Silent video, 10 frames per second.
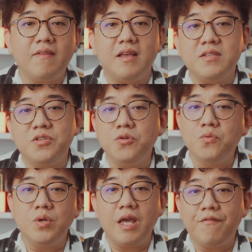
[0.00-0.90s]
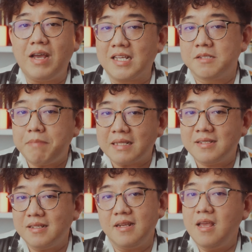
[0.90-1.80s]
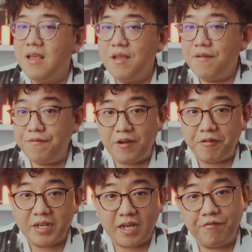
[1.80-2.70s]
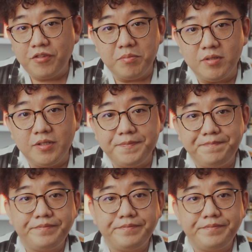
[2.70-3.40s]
as you would have expected, very comfortable.